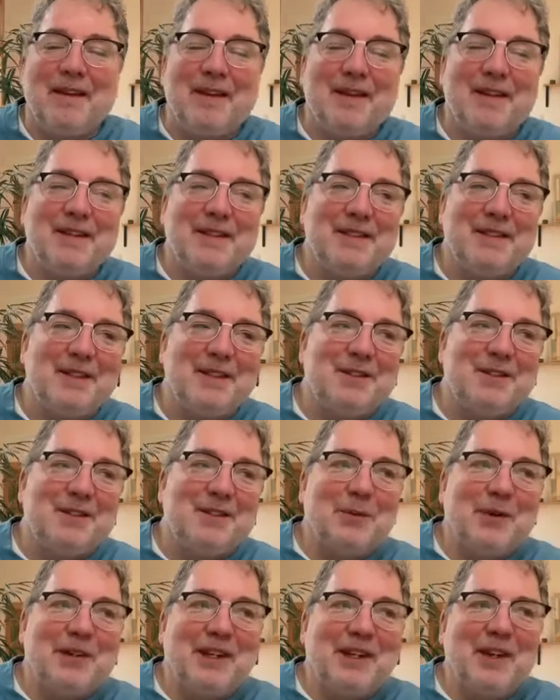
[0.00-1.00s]
Because
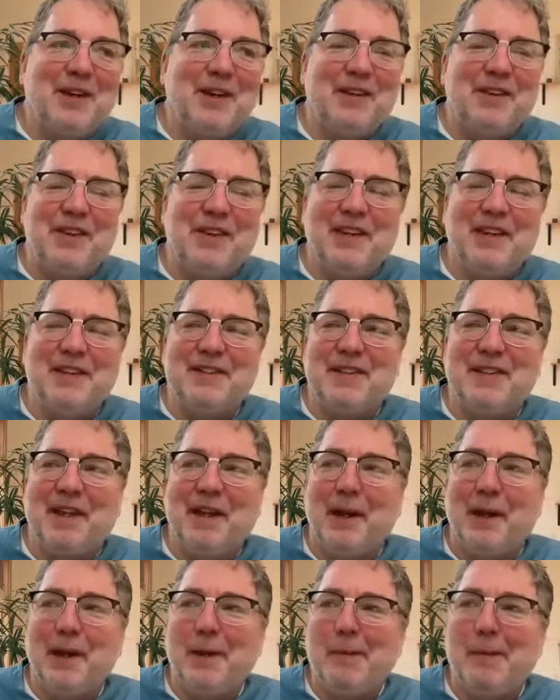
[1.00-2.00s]
so when you hear things
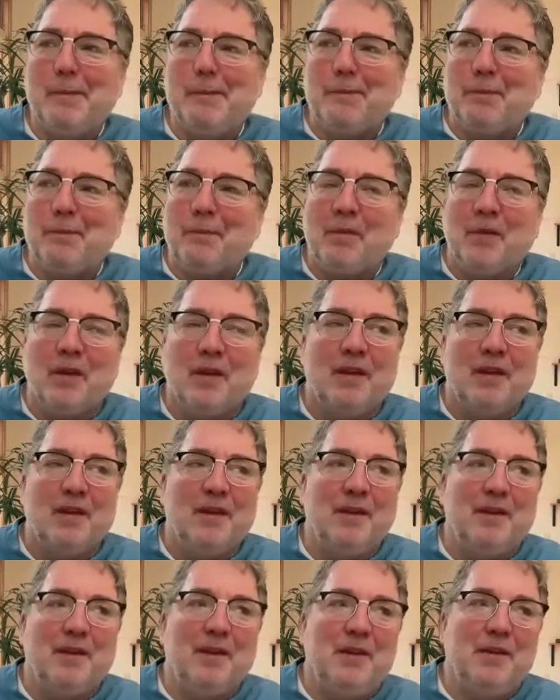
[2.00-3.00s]
like,
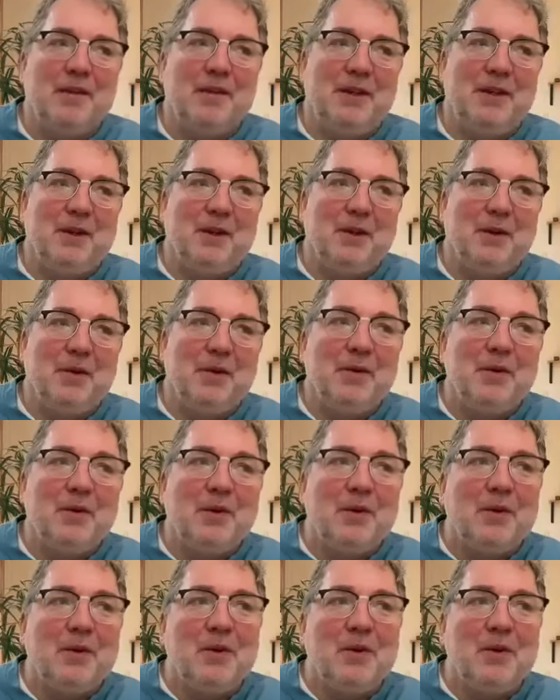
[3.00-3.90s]
you know,